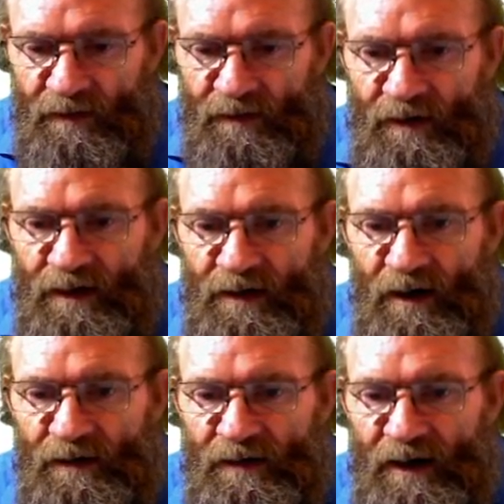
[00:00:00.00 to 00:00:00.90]
Okay,
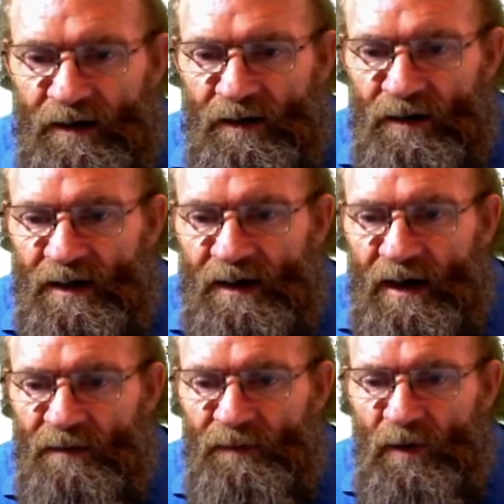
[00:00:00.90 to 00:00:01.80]
now take note that
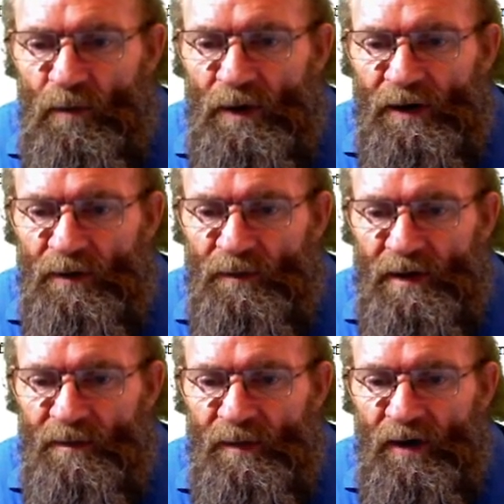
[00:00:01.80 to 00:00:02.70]
every one of
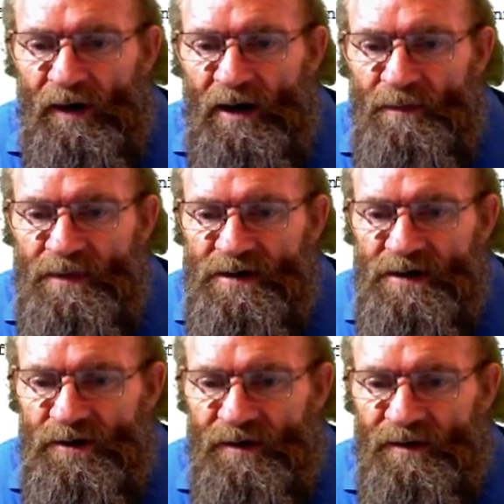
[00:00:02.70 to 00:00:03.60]
them got a
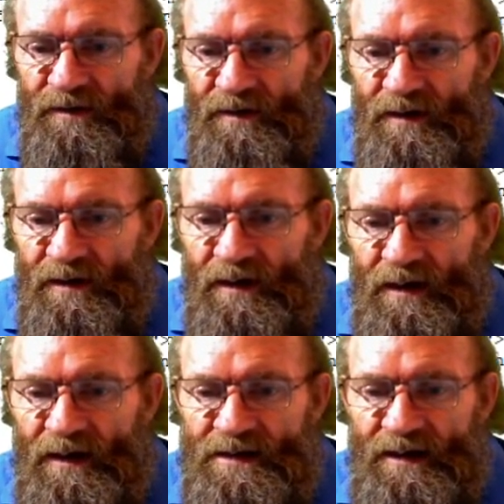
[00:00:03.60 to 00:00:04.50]
position.
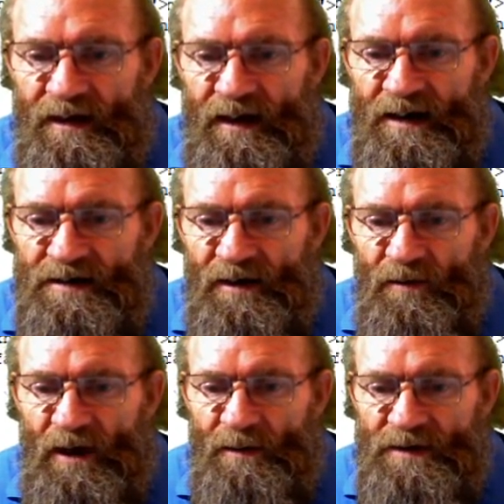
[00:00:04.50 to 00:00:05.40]
It's a X and a
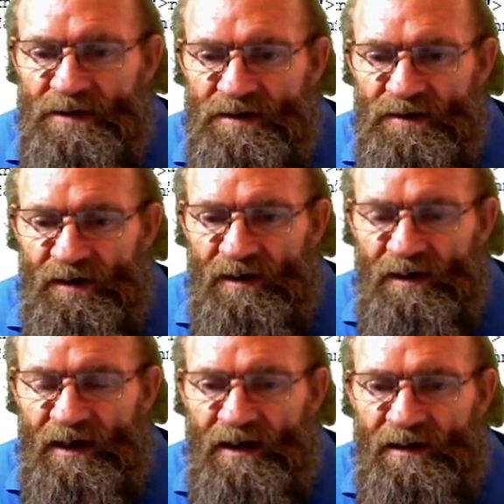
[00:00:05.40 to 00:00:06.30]
Y
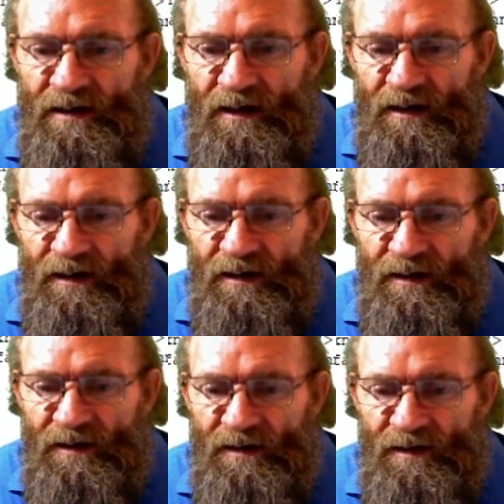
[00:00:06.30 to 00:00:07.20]
position in
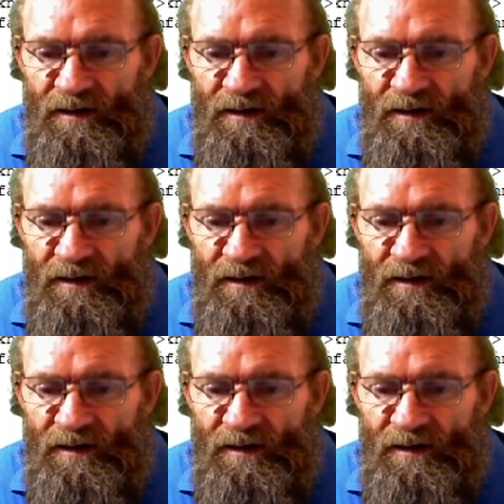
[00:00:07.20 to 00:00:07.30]
the